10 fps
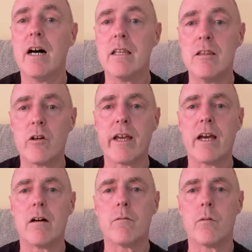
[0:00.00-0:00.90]
look
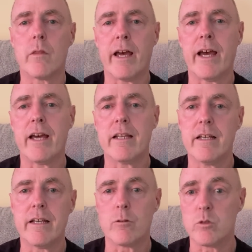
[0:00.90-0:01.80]
out for that.
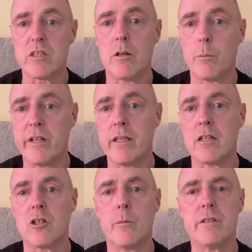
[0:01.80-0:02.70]
And also I'll put it in
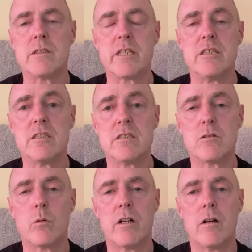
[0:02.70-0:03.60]
the comments section
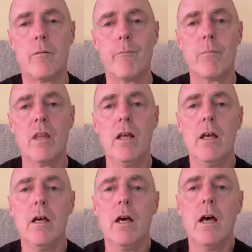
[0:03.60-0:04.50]
as well.
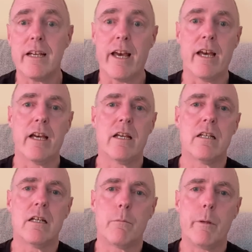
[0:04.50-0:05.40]

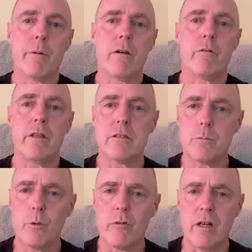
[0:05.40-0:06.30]
And I'll be back with you
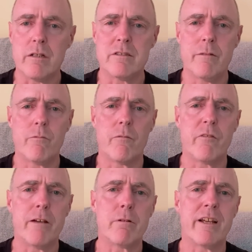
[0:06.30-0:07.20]
tomorrow. Tim from
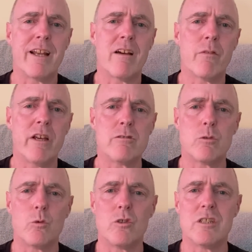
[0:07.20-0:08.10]
Fair Play Now, thanks
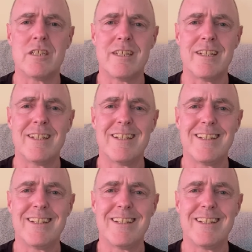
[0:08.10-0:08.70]
for watching.